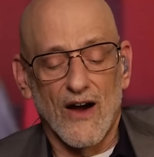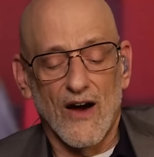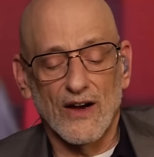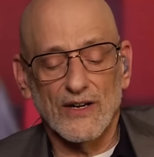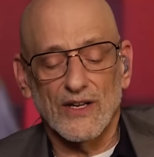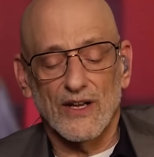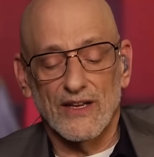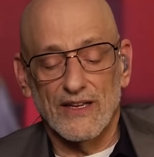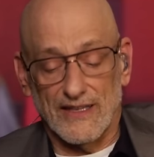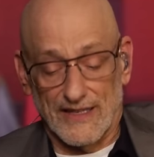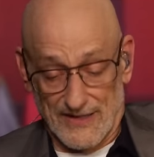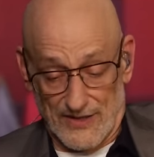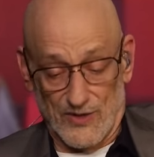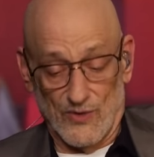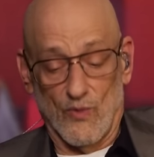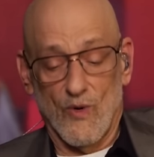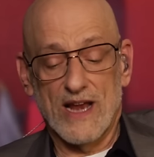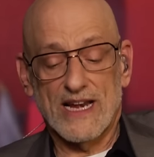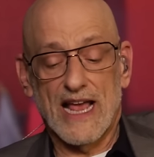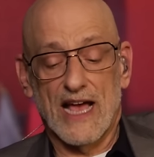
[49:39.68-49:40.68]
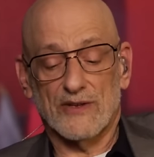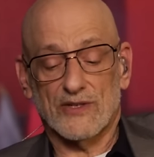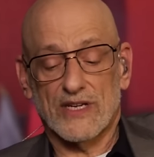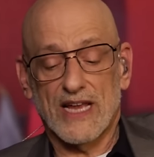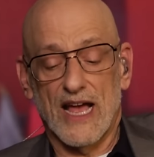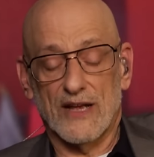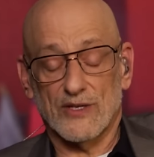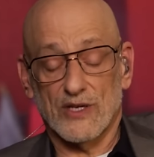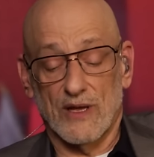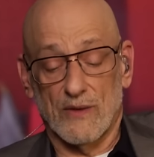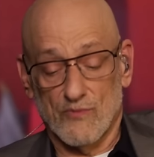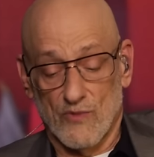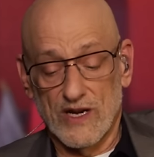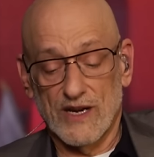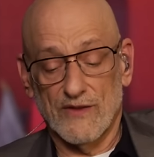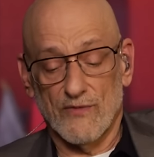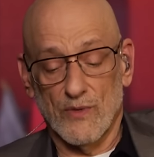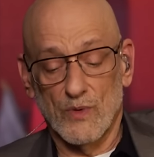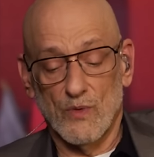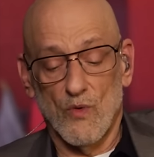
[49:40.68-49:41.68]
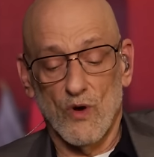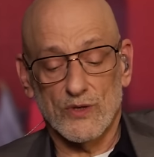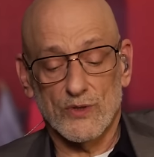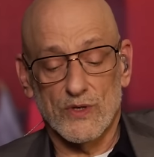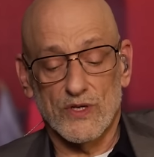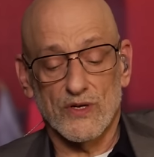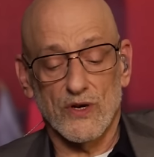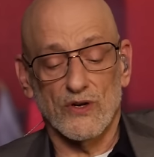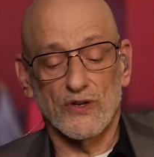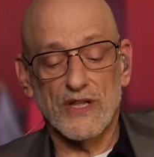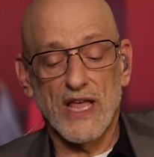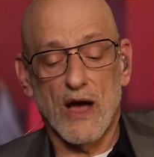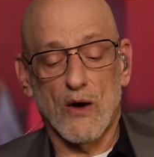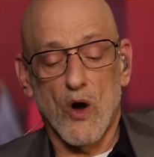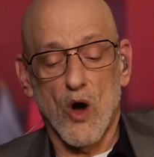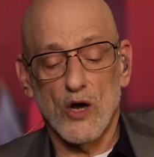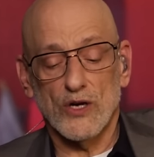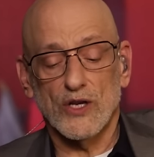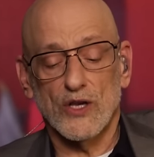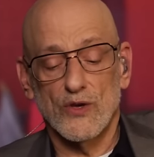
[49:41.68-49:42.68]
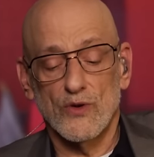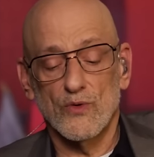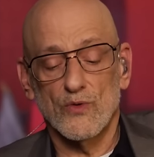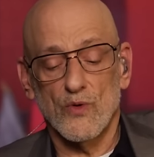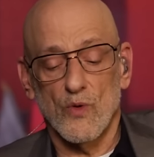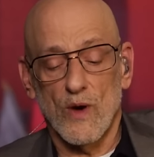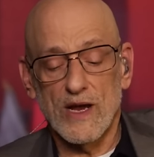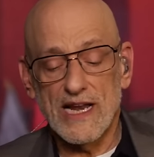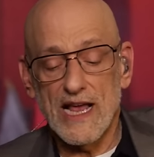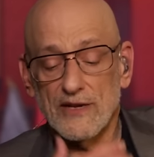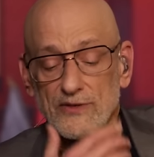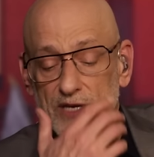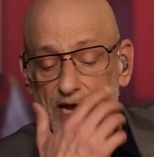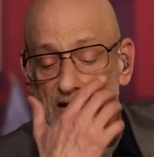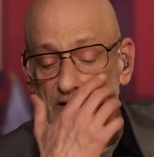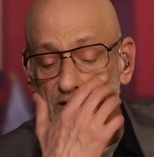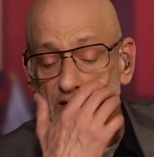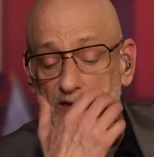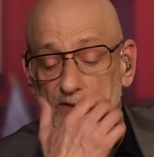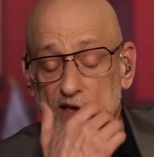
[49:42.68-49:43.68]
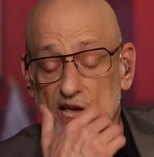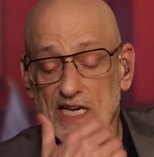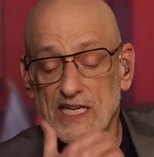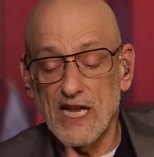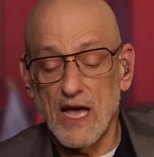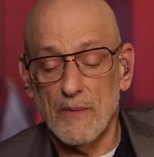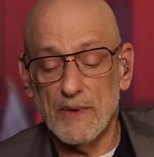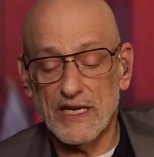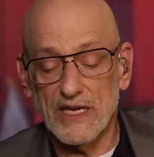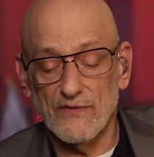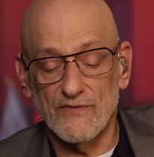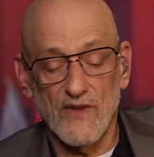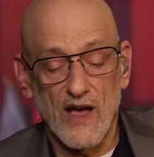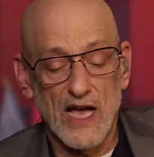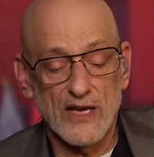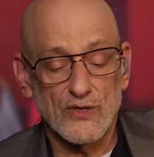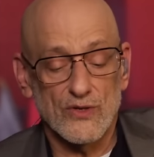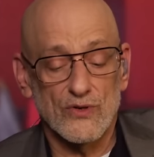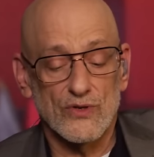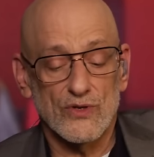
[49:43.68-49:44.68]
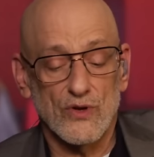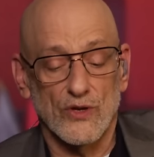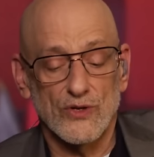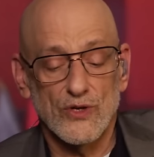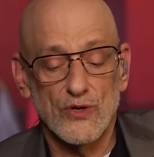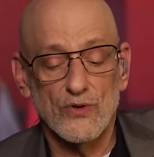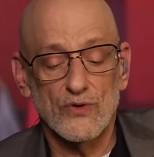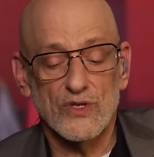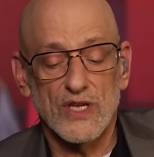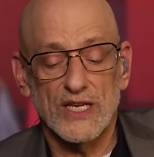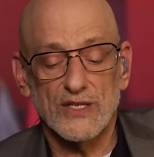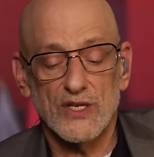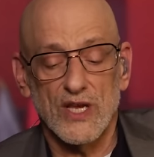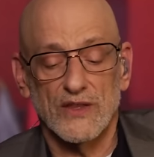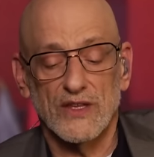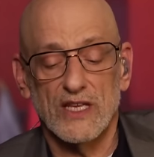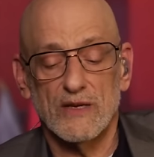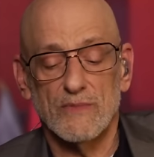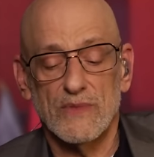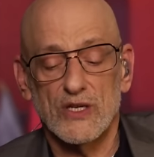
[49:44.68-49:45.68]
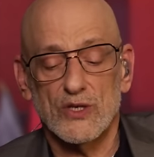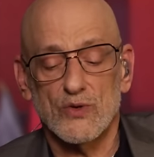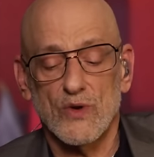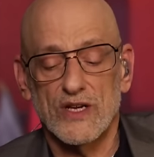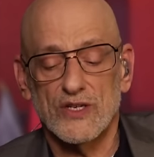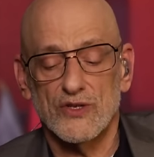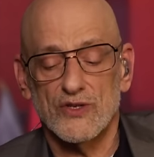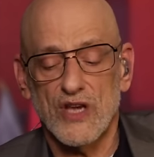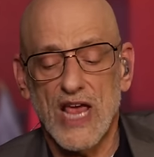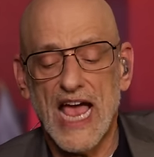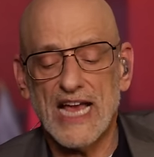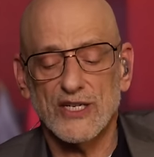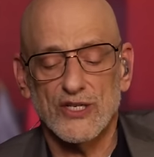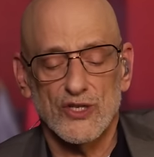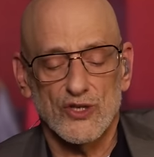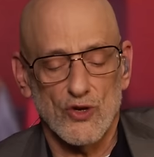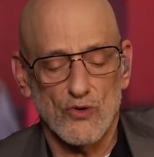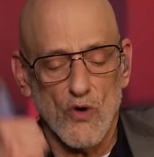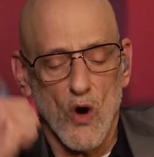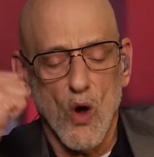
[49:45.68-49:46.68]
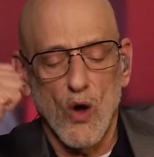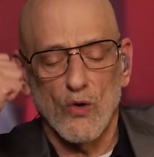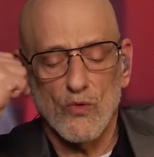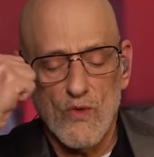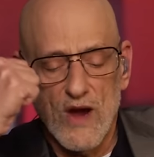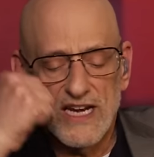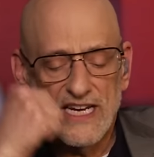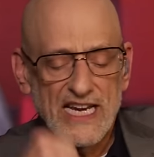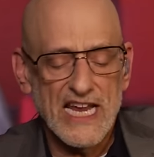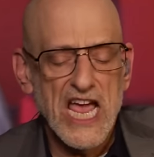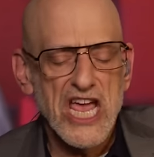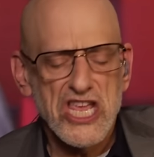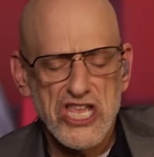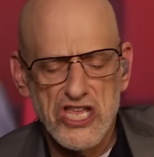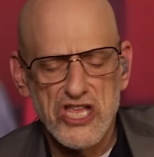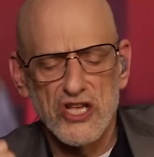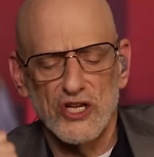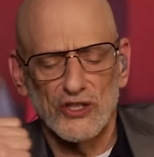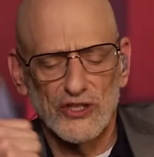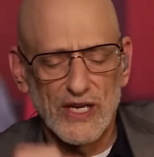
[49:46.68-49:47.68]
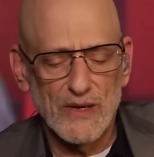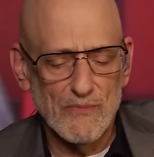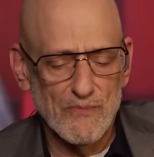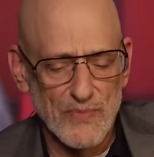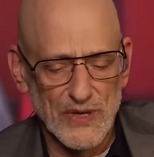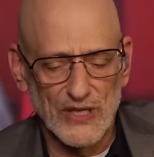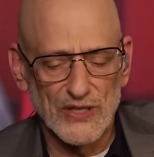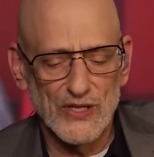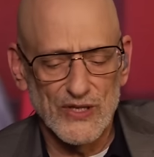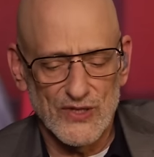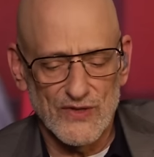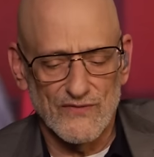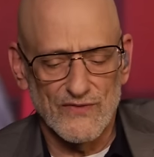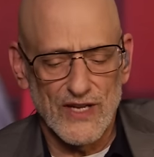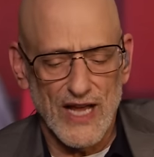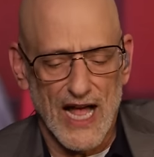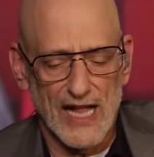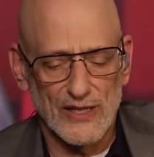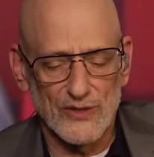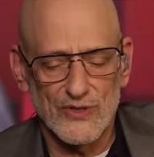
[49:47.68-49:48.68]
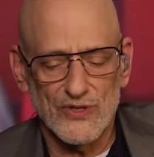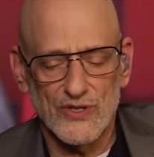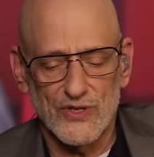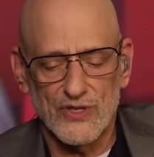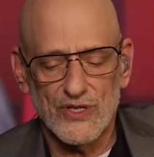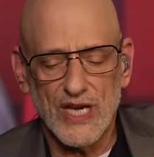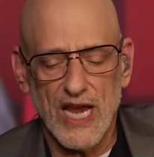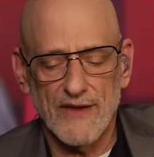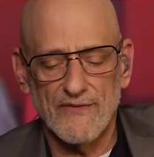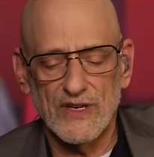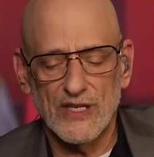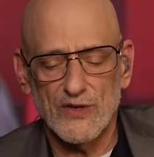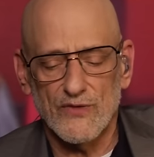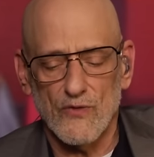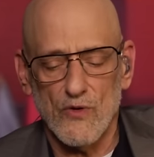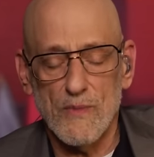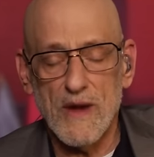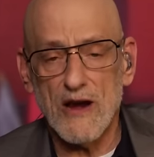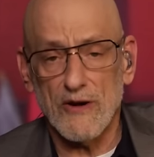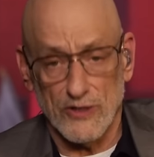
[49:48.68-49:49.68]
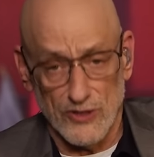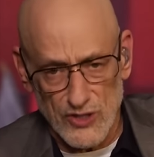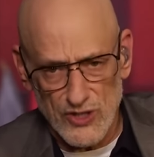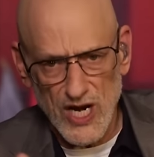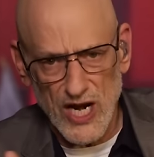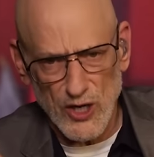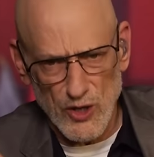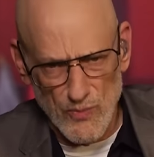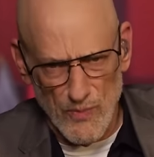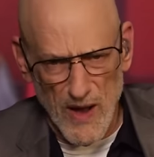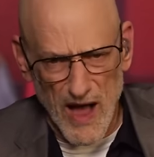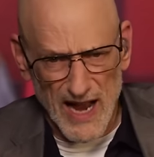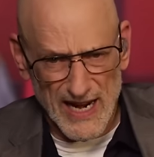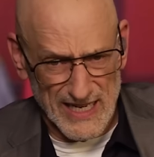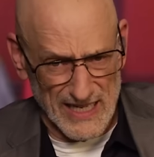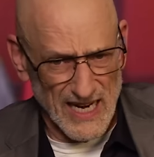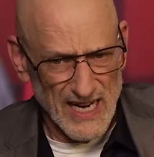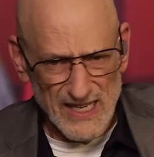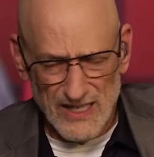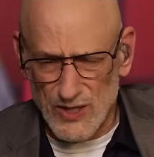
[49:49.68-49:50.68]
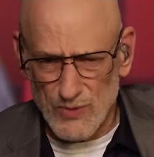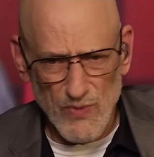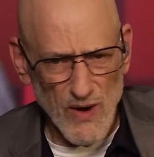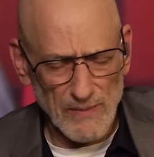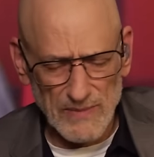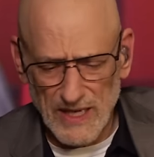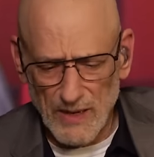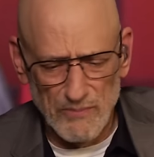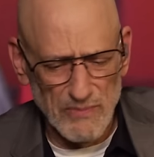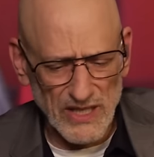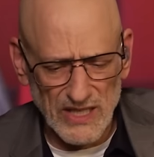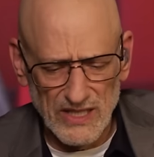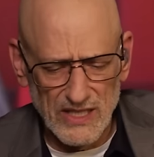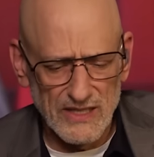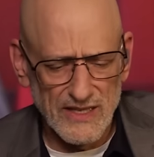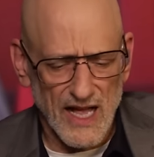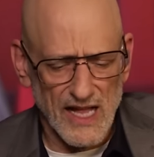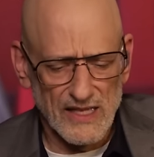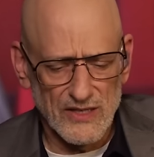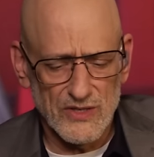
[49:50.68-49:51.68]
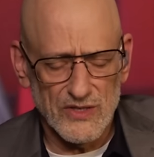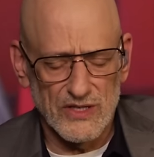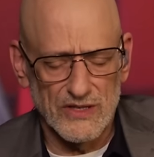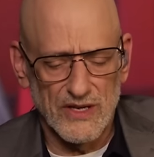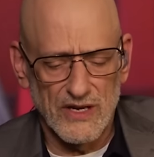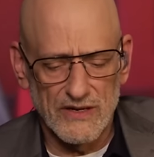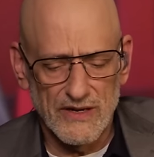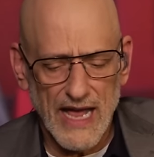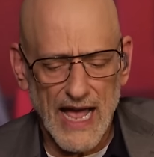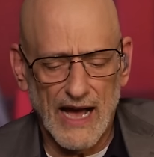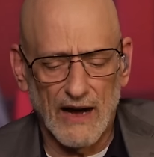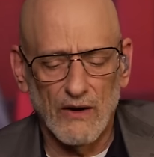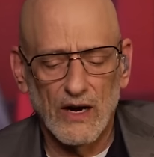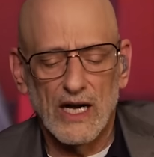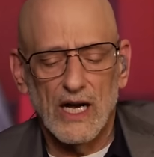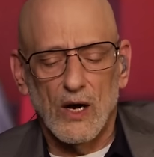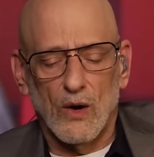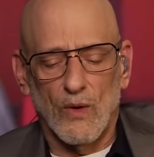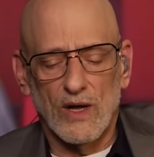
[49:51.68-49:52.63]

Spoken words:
On the White House counsel, I'm reading from the Wall Street Journal now, on cue, the White House Council of Economic Advisors on Tuesday said the administration's actions are already yielding billions of dollars in savings for Americans. Check your pocket. There's probably $1 billion in there now.